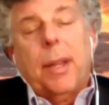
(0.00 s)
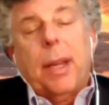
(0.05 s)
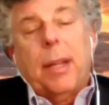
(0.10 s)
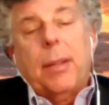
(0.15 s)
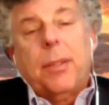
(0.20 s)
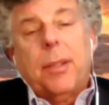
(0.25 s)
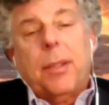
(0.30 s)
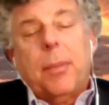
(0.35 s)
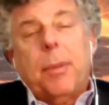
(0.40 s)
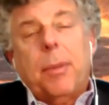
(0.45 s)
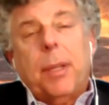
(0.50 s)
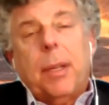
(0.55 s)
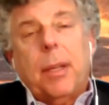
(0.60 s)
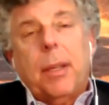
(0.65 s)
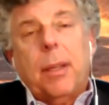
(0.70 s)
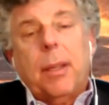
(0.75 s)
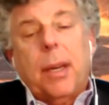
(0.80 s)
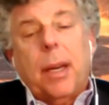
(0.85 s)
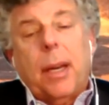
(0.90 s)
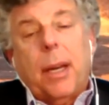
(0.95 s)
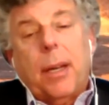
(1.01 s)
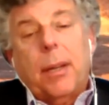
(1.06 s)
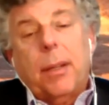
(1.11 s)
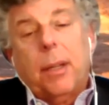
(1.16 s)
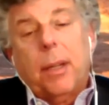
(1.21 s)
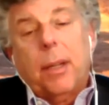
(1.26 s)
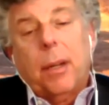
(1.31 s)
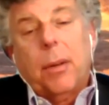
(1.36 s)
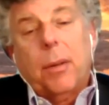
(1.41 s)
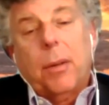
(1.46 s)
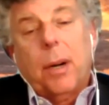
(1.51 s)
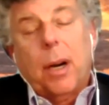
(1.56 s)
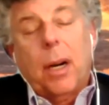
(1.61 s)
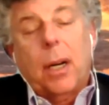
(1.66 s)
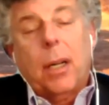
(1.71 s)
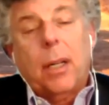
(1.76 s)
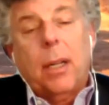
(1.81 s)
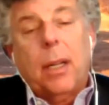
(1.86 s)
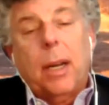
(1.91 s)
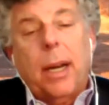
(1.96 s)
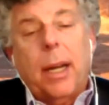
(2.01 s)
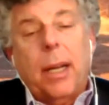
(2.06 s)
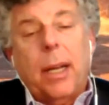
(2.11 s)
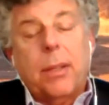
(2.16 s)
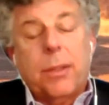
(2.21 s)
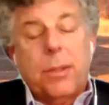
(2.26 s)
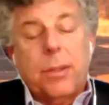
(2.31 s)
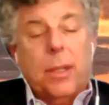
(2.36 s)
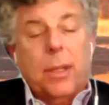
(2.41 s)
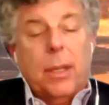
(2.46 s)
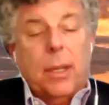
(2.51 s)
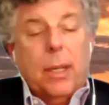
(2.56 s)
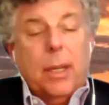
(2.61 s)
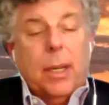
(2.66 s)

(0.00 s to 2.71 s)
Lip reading: something that our clients